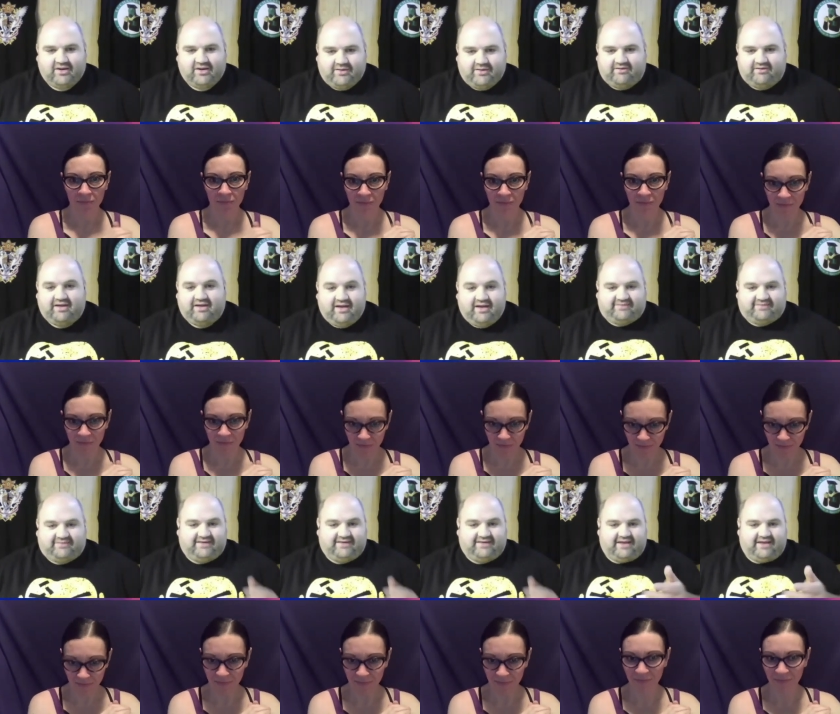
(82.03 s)
Speaker 1: whatever.
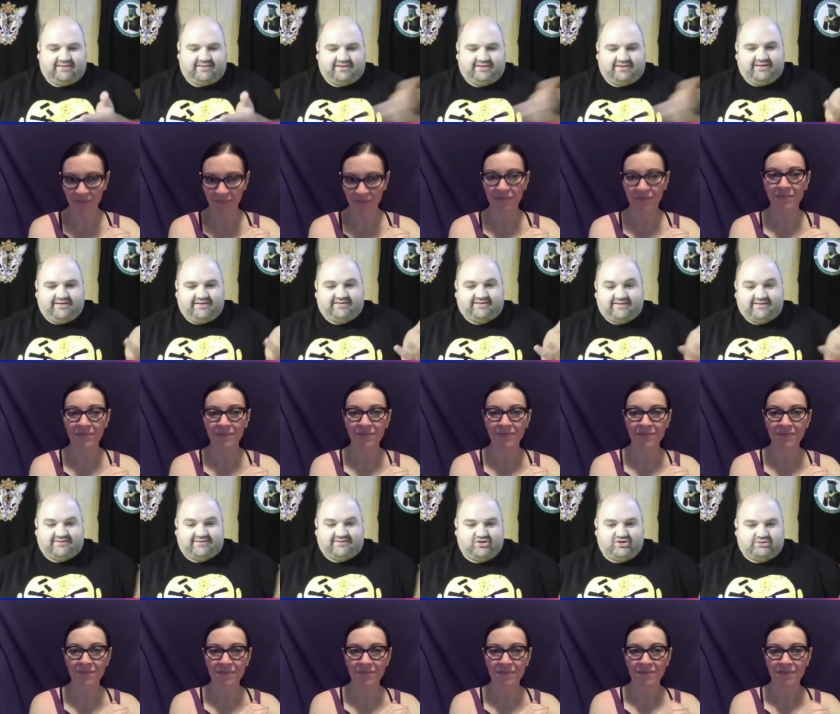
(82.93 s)
It's it literally
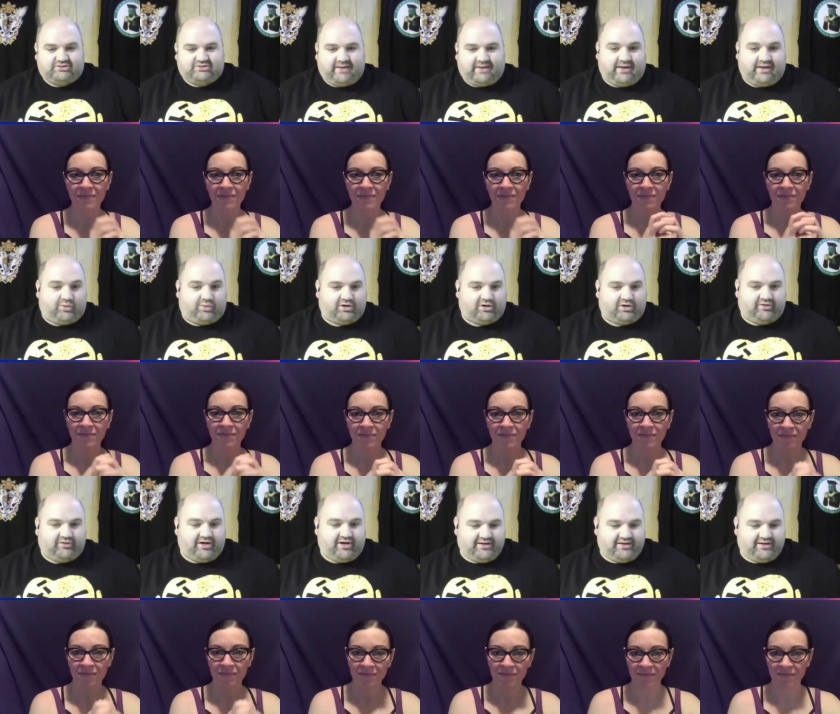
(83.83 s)
says New Japan
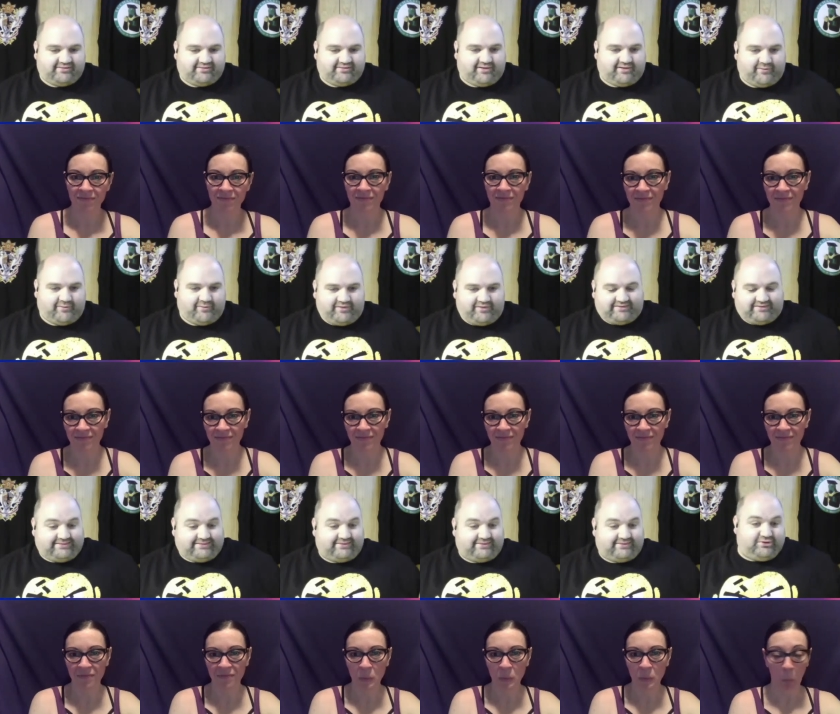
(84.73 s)
World on it, so
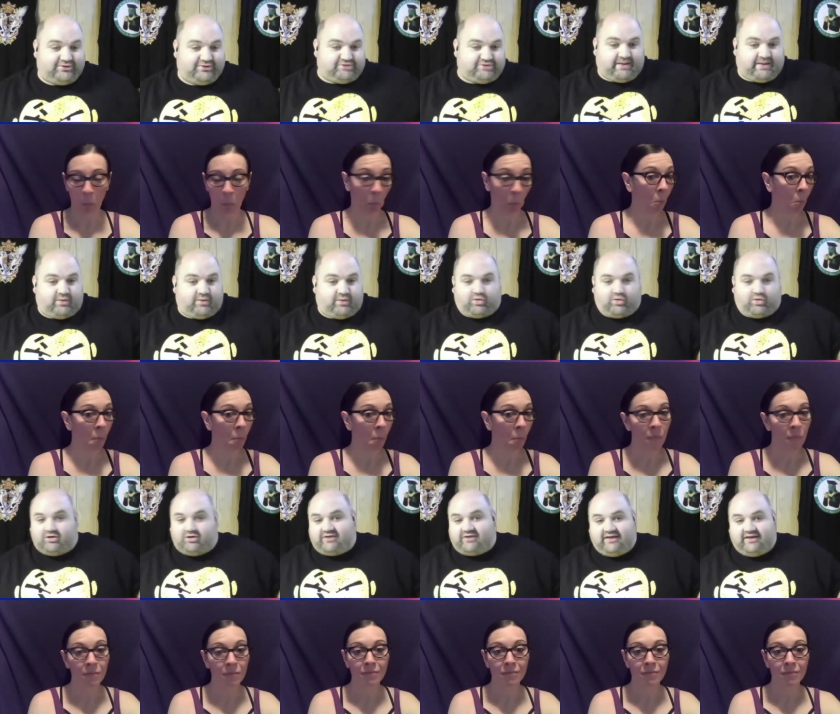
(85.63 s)
it's the New Japan
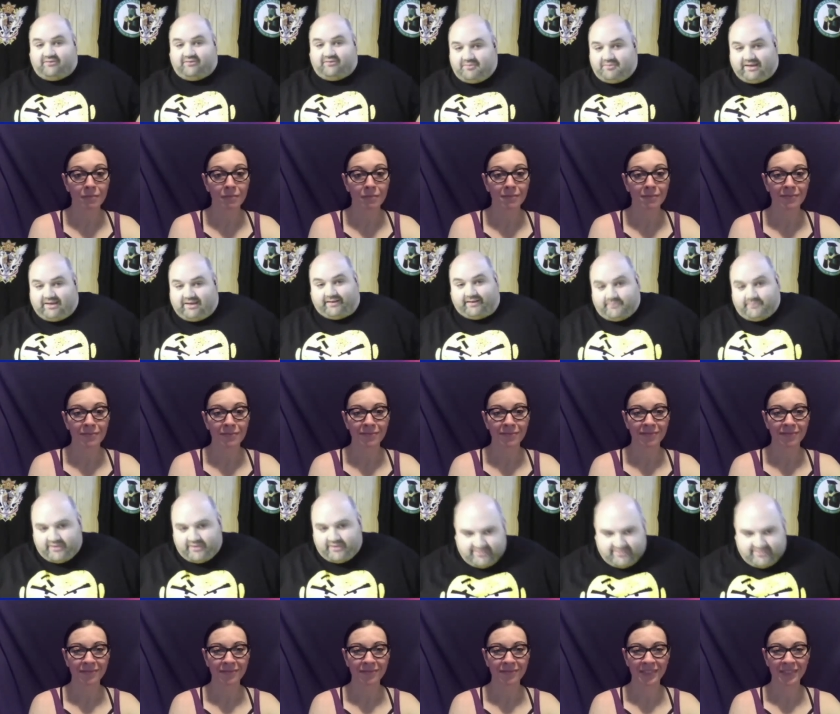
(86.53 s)
World title to me.
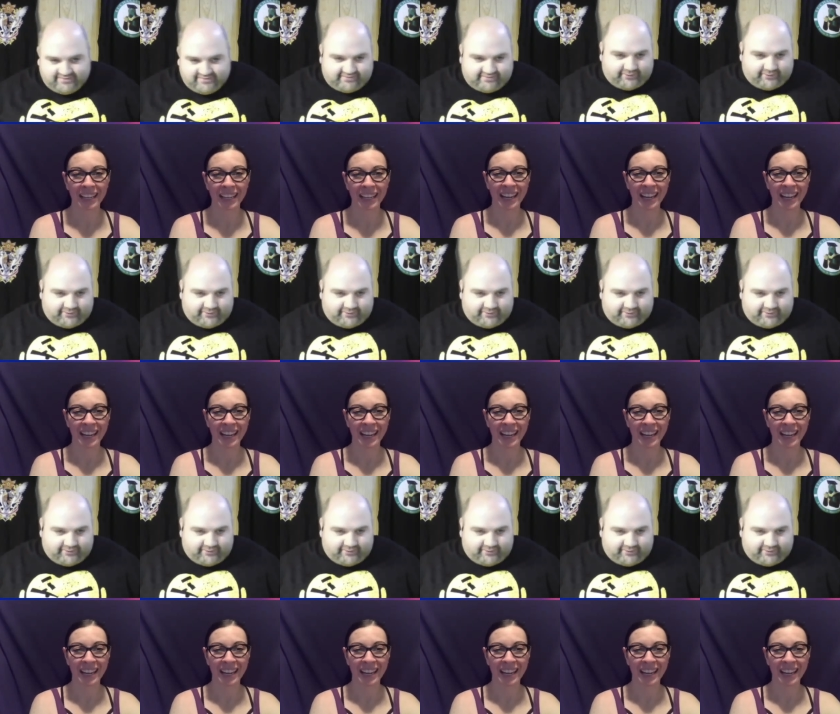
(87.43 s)
So.